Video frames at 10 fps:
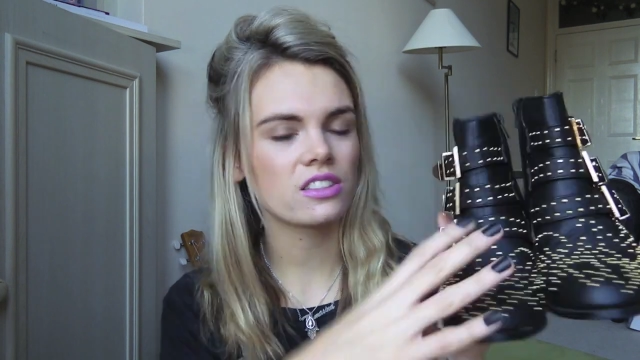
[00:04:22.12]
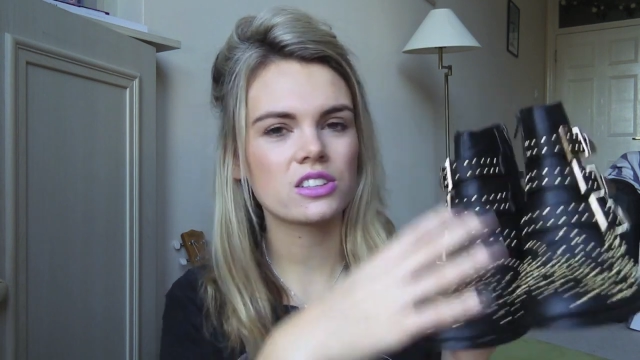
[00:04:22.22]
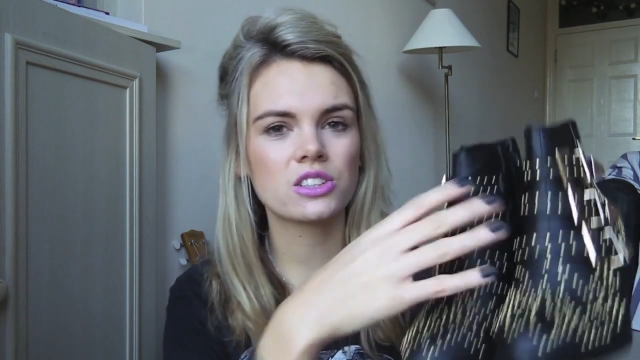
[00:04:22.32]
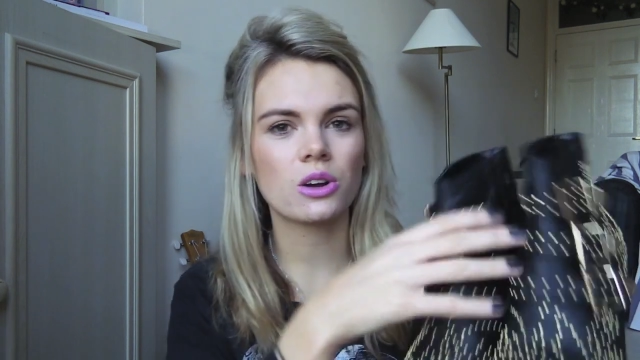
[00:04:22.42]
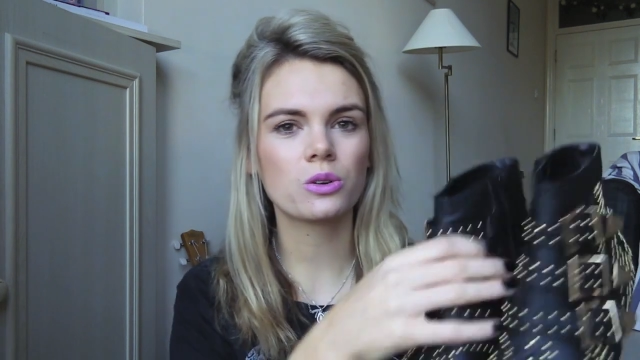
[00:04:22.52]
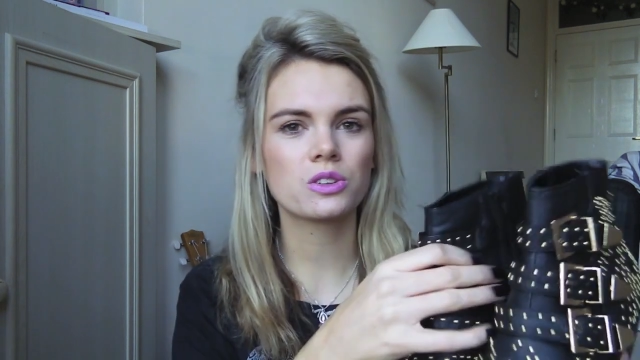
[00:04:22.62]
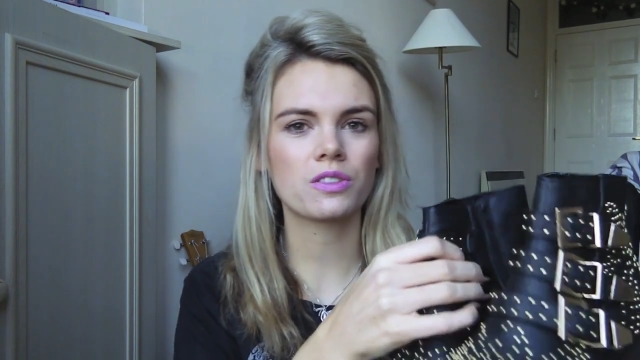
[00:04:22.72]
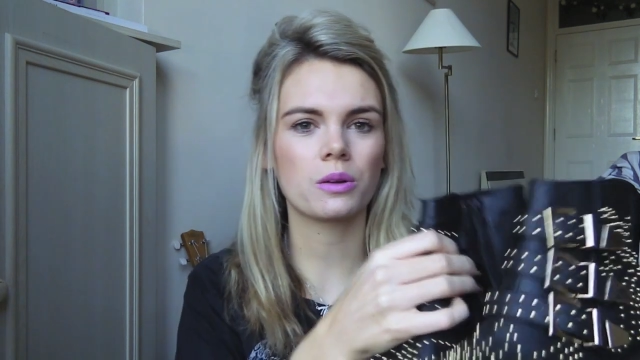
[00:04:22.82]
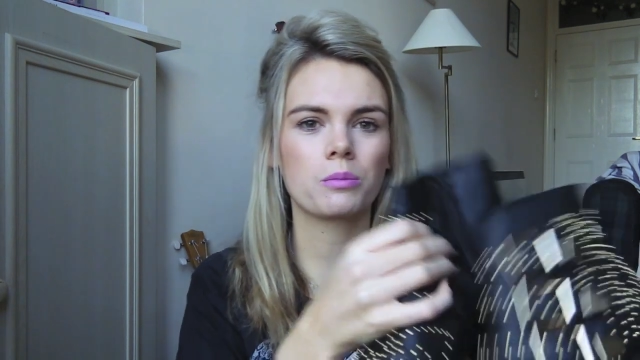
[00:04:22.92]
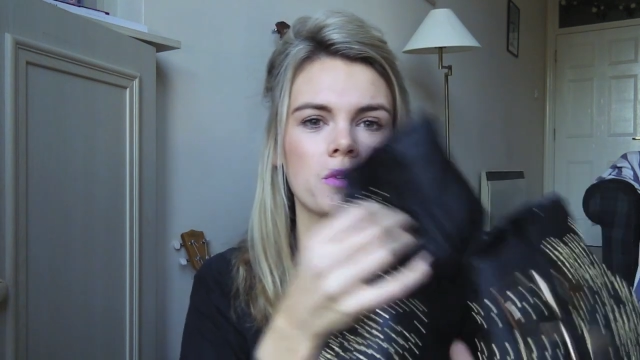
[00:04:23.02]
the soles
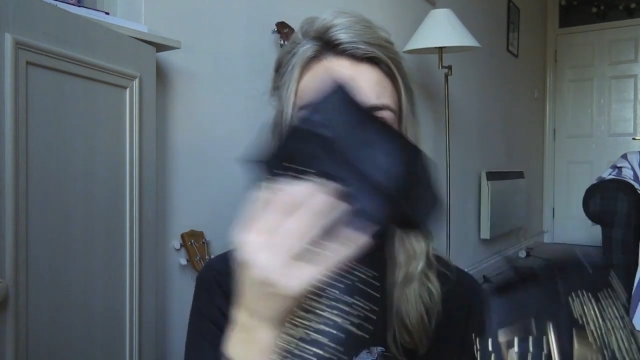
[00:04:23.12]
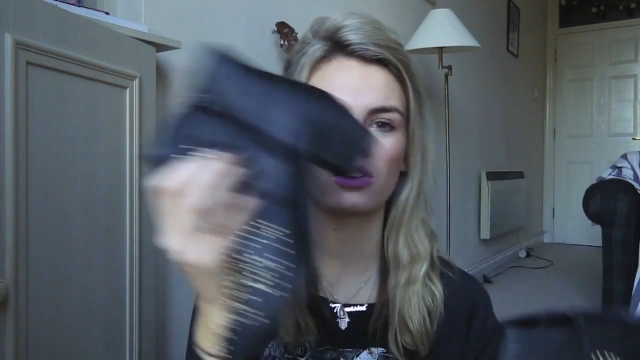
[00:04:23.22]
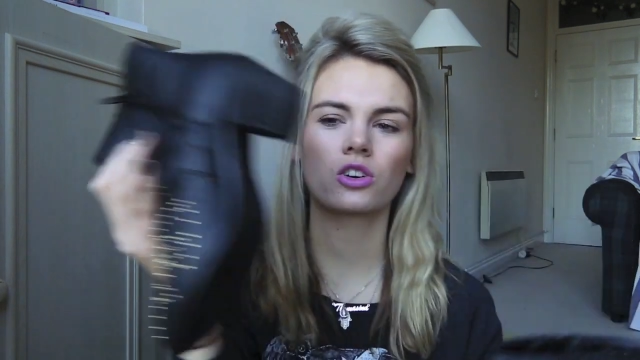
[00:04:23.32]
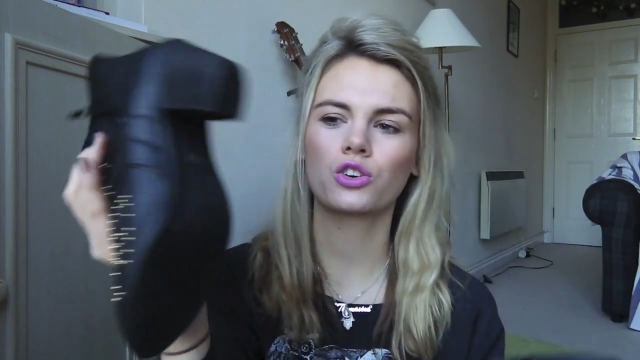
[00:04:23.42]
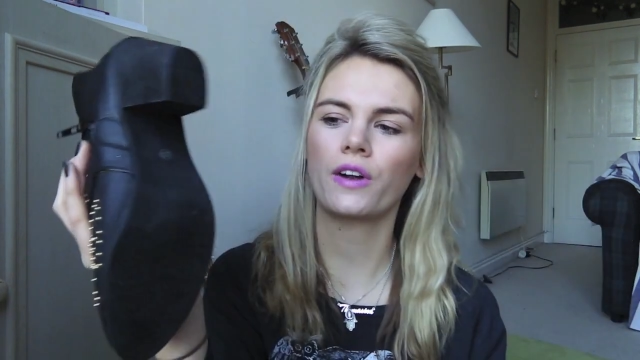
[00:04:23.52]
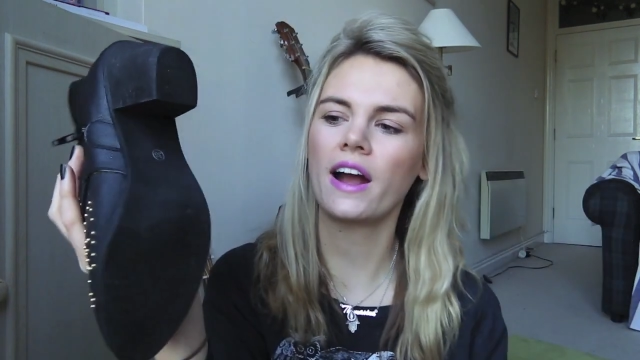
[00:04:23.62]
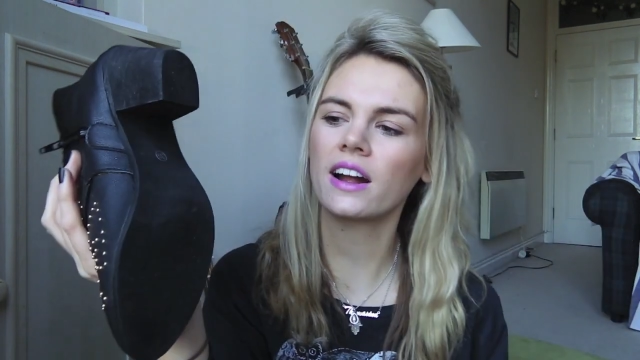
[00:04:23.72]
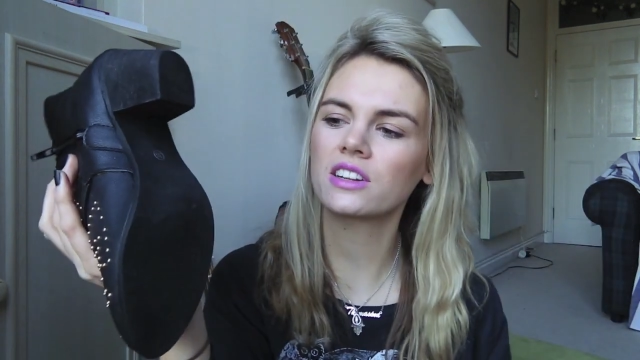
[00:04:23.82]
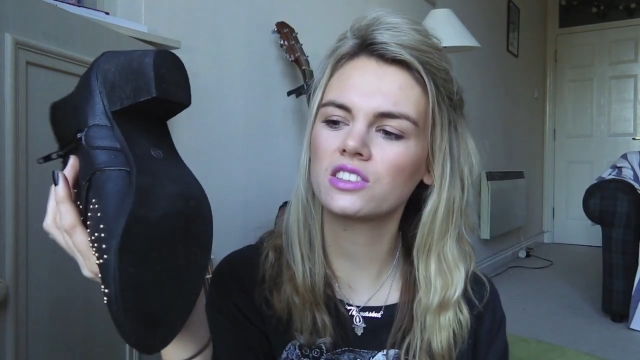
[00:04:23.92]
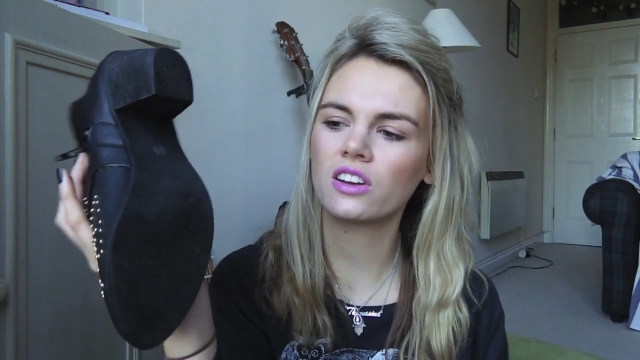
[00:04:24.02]
of them
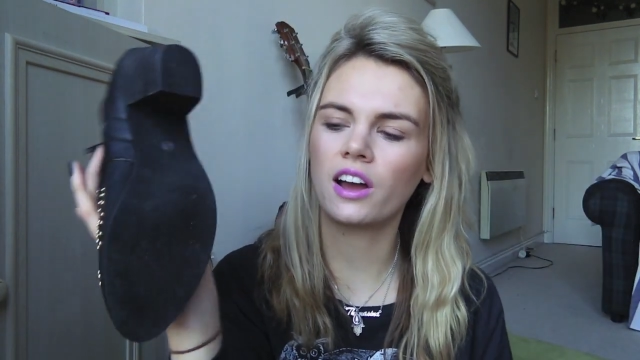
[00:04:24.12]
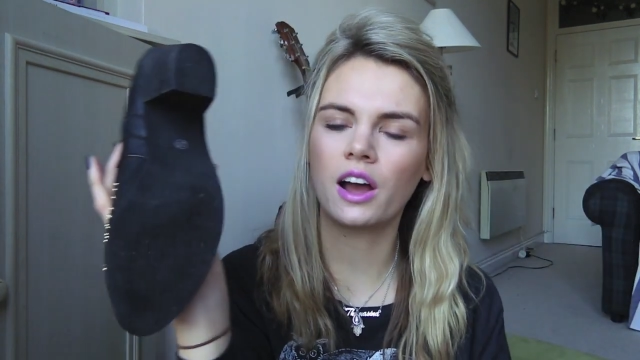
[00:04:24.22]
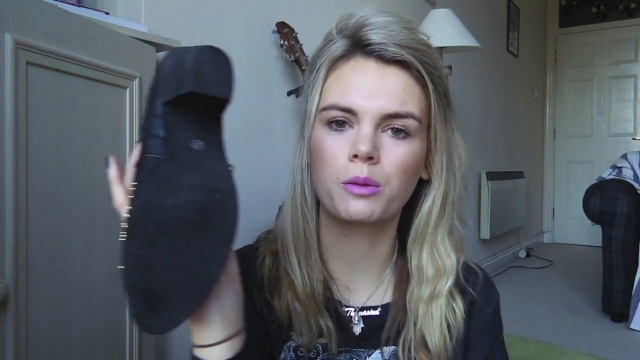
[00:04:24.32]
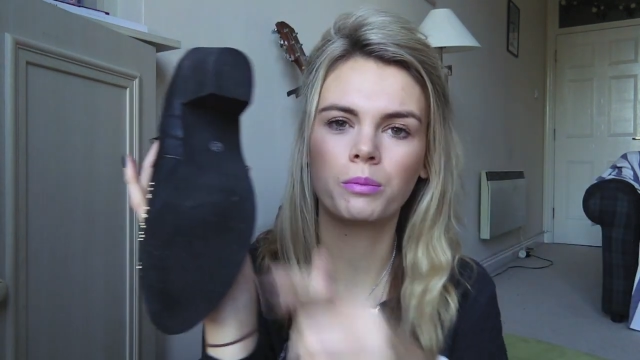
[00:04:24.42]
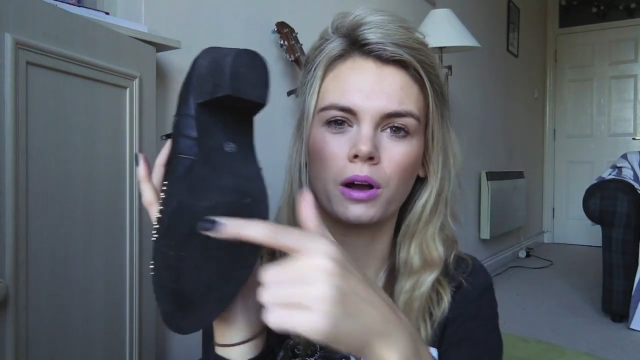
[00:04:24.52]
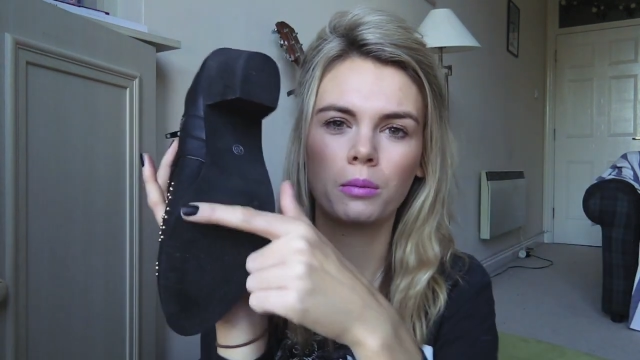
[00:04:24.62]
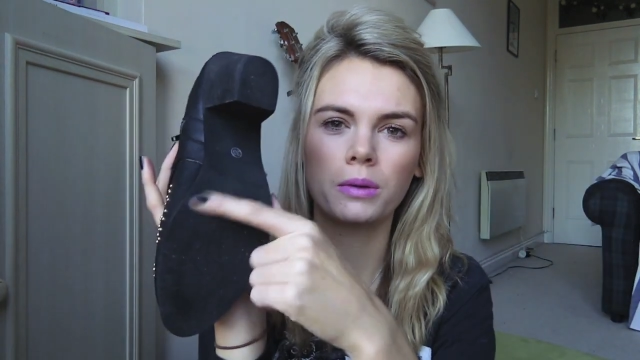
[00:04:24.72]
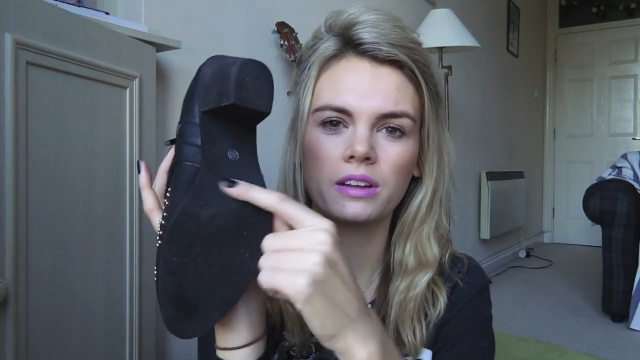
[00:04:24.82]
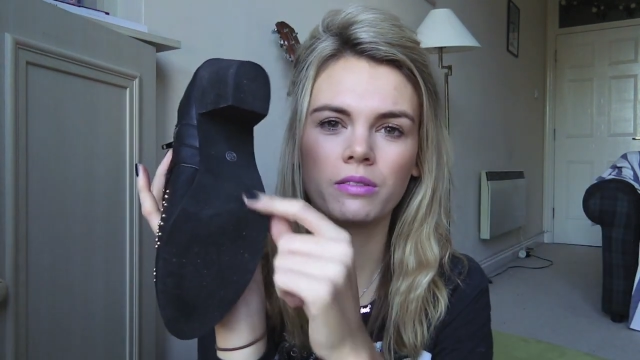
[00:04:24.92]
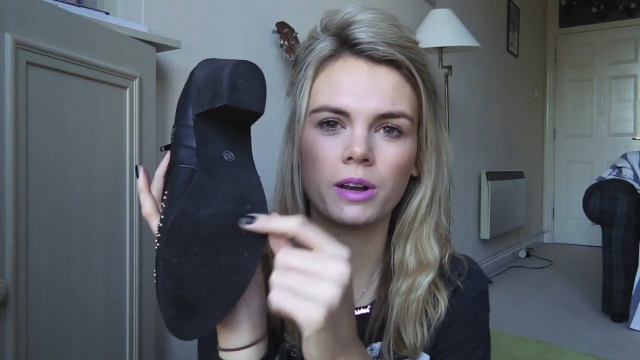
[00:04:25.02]
cracked
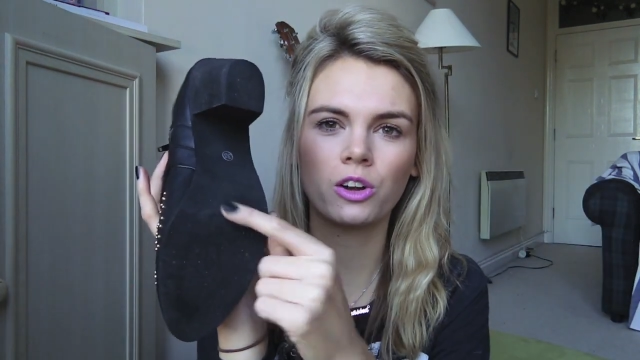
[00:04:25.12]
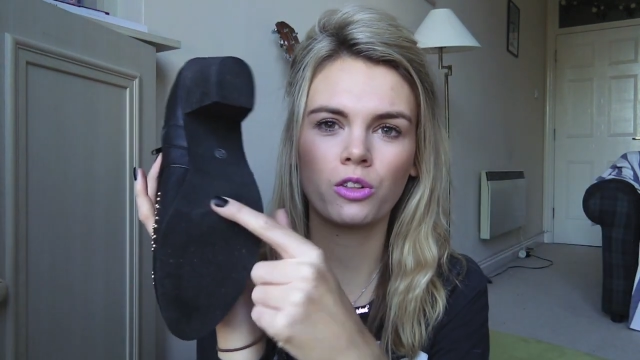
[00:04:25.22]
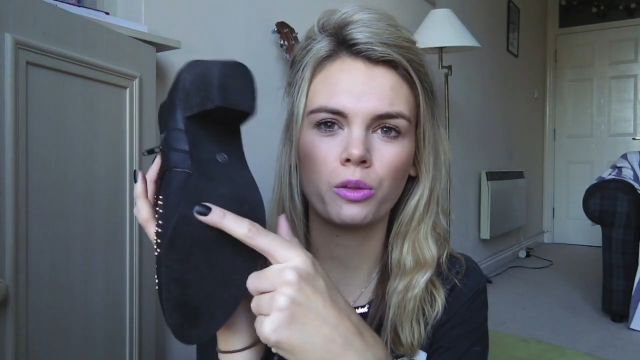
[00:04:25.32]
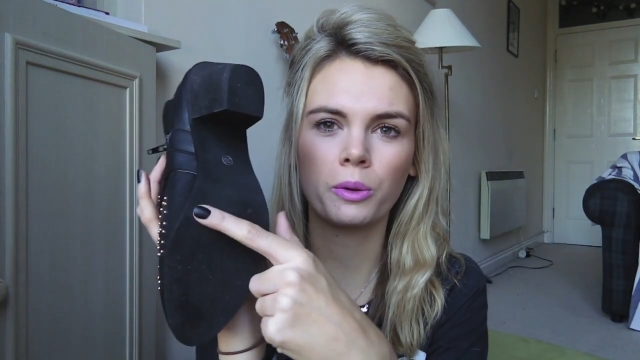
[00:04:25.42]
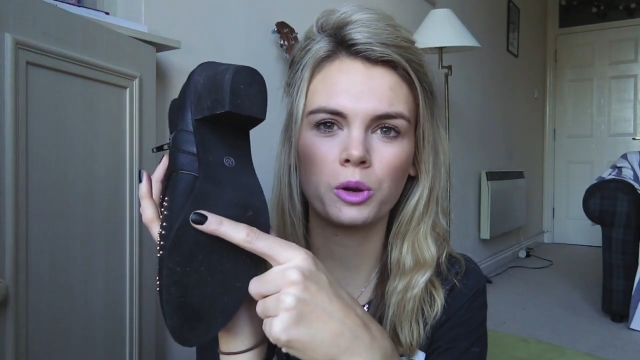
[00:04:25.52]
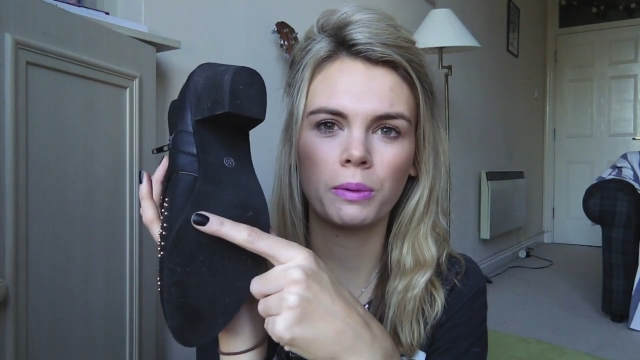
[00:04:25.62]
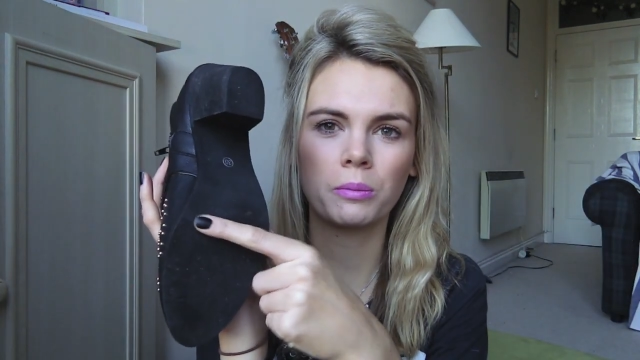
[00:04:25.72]
unbelievably along the bottom,